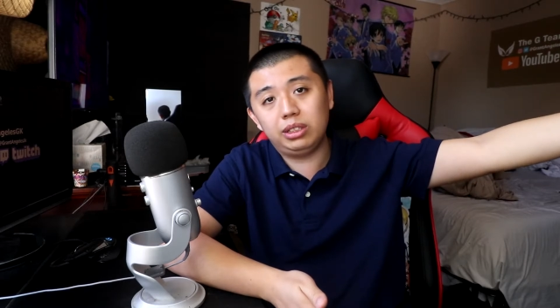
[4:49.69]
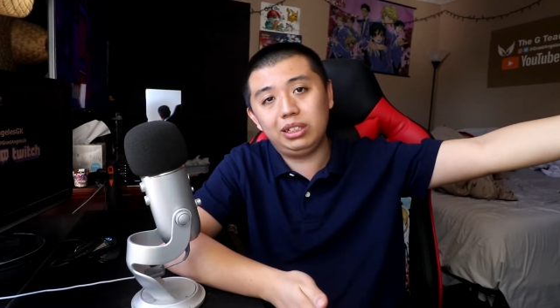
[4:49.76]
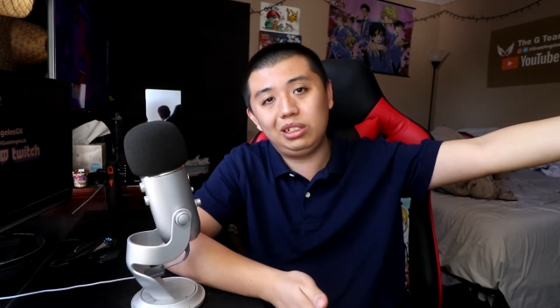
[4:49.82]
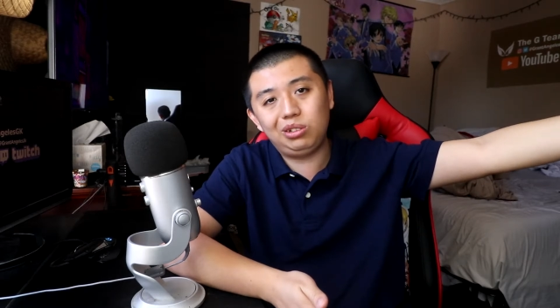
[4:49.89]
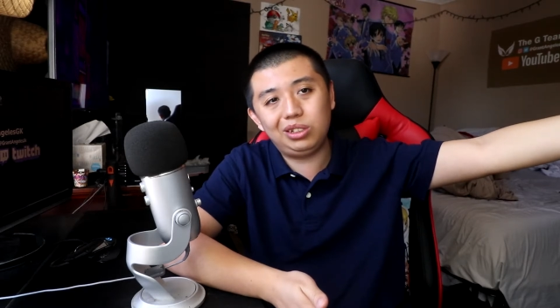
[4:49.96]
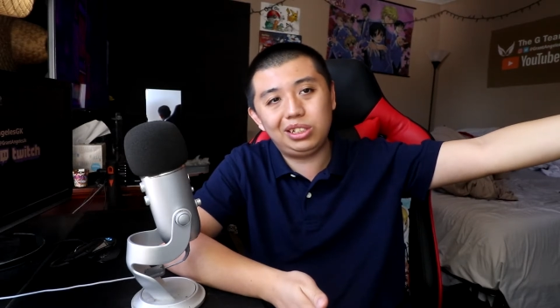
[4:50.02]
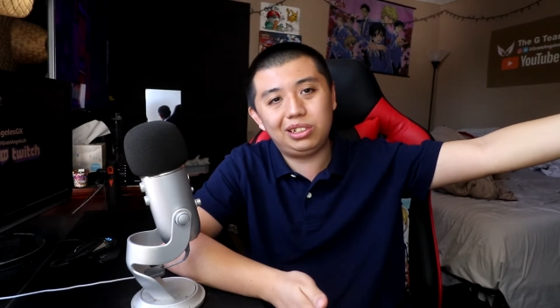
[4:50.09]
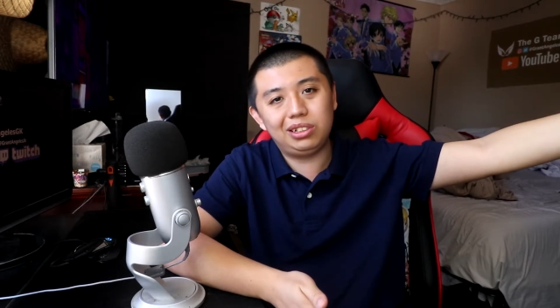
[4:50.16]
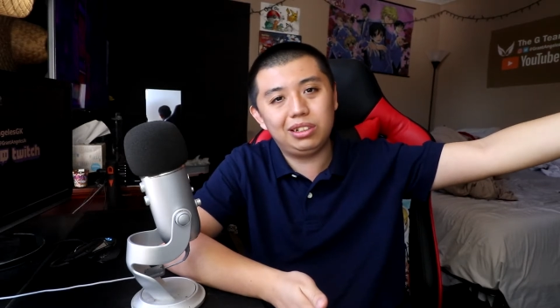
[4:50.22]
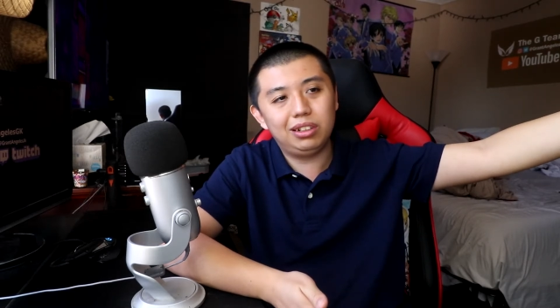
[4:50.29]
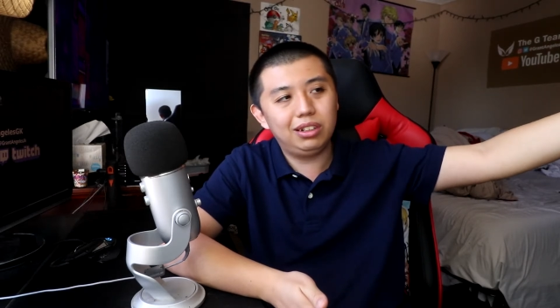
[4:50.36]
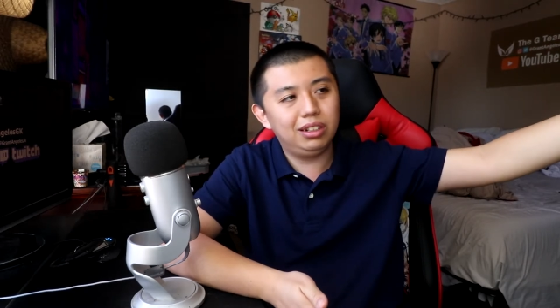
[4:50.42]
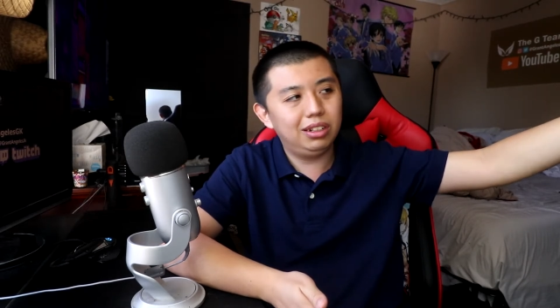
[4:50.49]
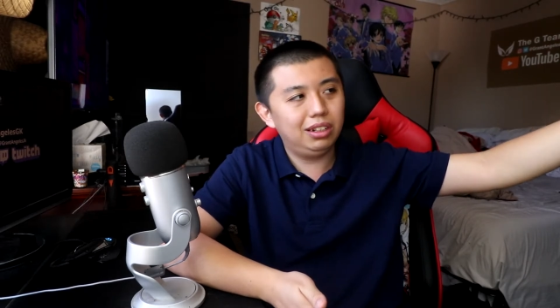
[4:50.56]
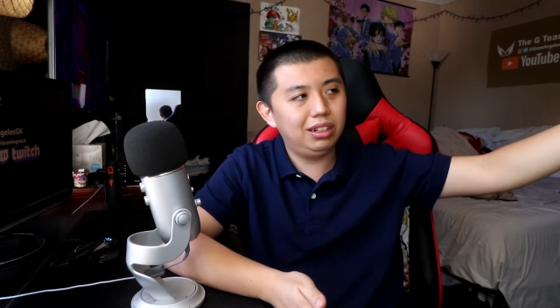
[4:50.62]
interest,
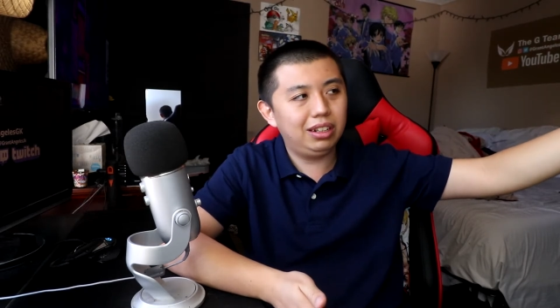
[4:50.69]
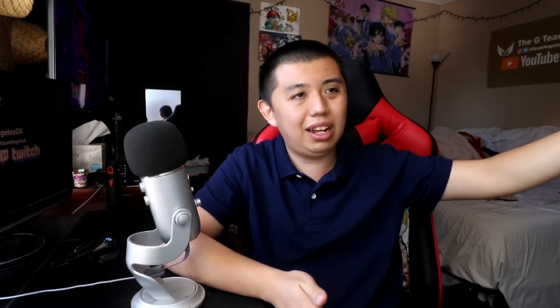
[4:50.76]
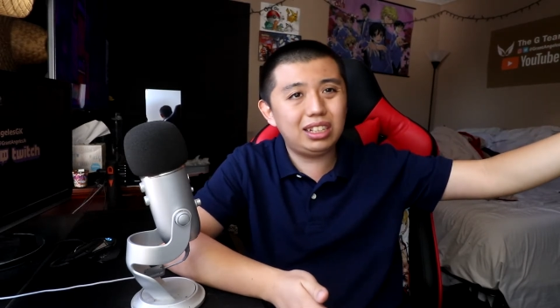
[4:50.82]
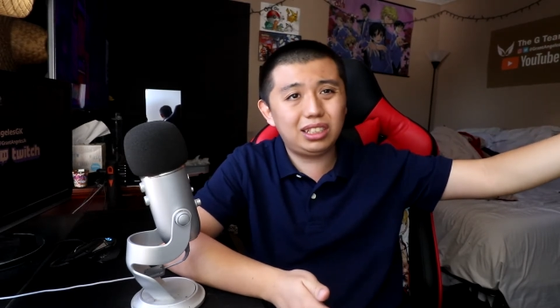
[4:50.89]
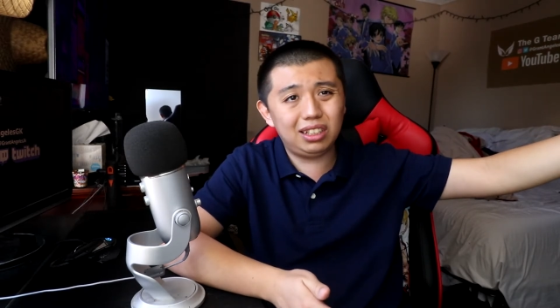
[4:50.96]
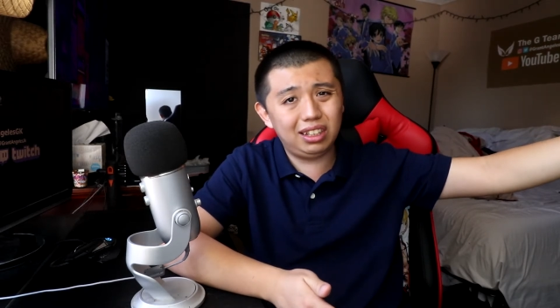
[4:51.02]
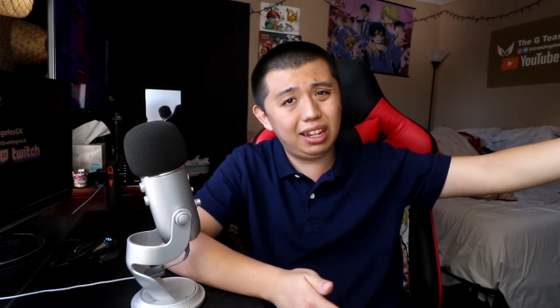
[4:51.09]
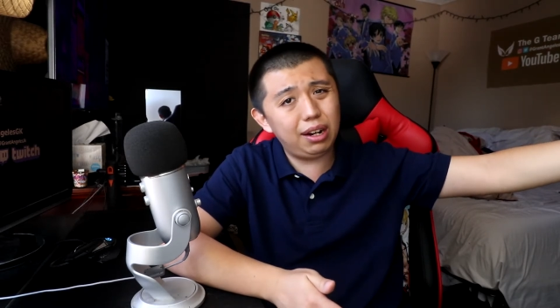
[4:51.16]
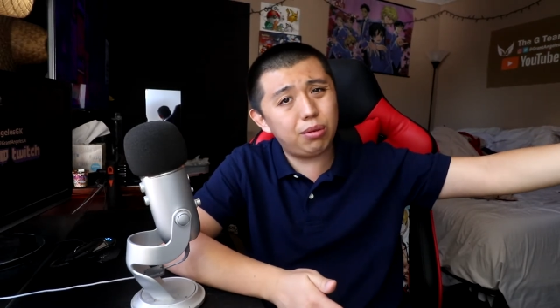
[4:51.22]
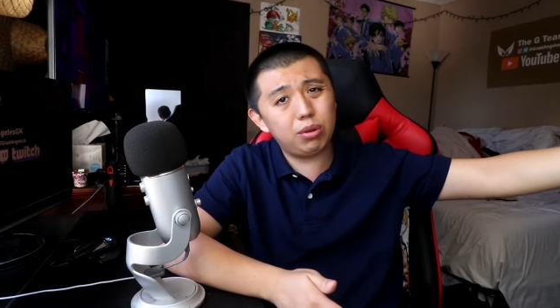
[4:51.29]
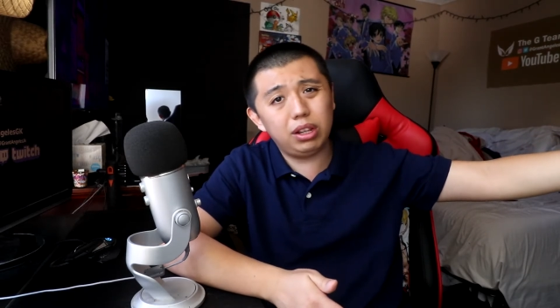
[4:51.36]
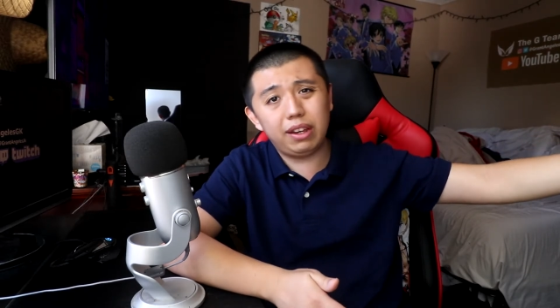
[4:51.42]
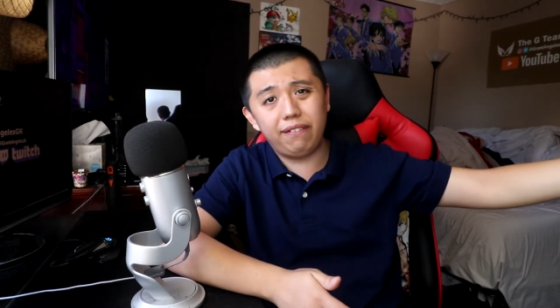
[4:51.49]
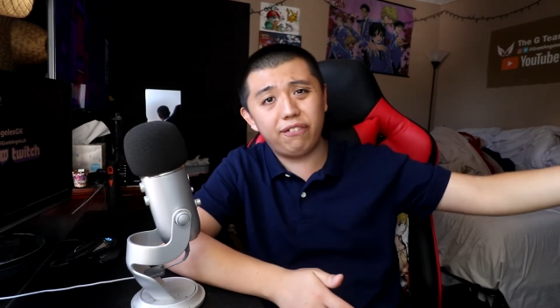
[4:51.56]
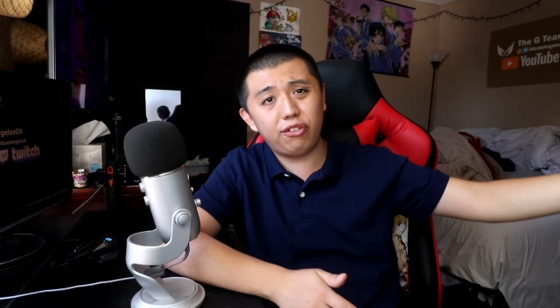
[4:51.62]
that's
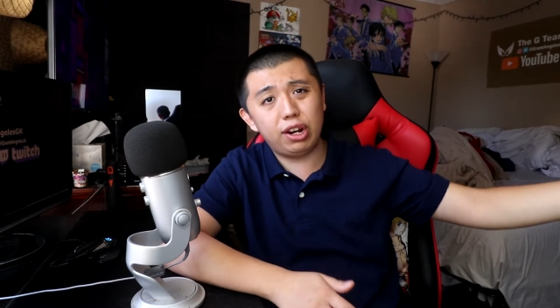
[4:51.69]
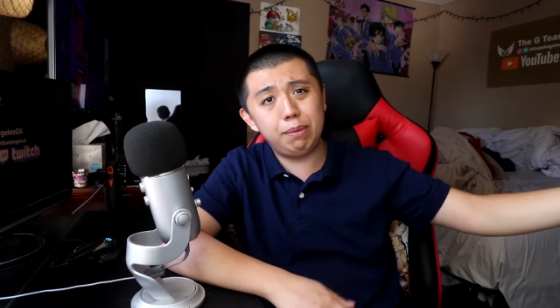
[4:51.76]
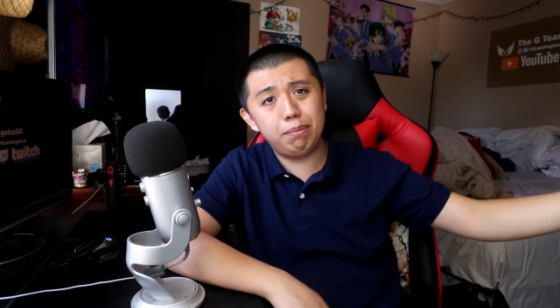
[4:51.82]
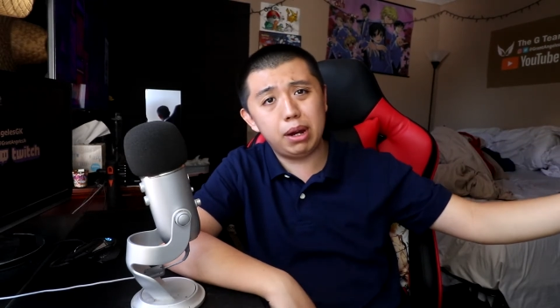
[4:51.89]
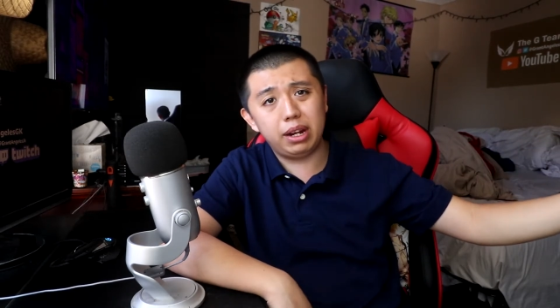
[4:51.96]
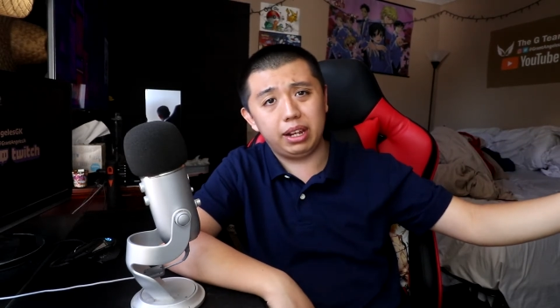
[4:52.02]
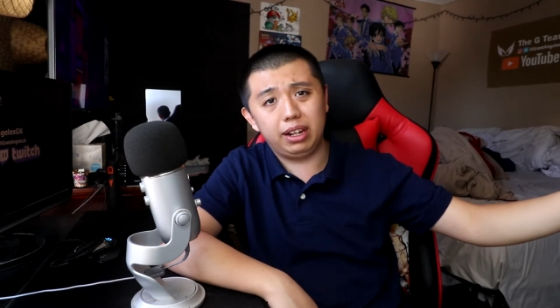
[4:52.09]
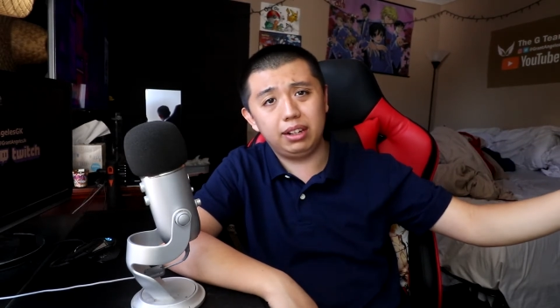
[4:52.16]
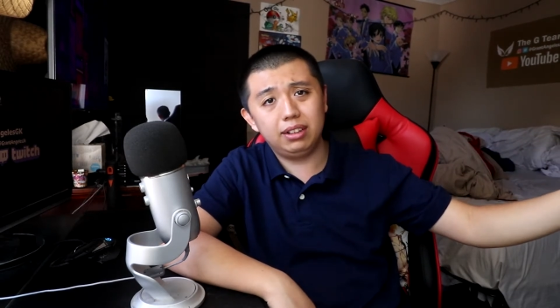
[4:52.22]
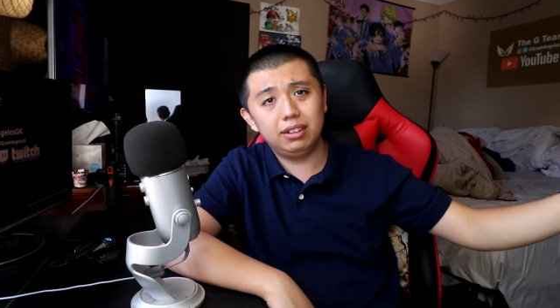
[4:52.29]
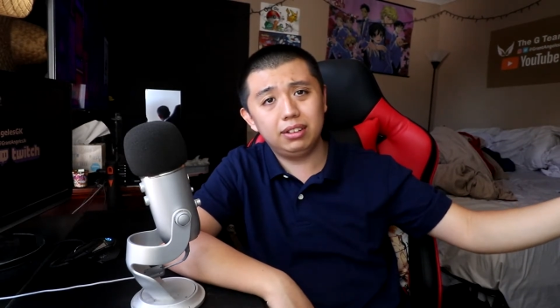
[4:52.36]
literally free money.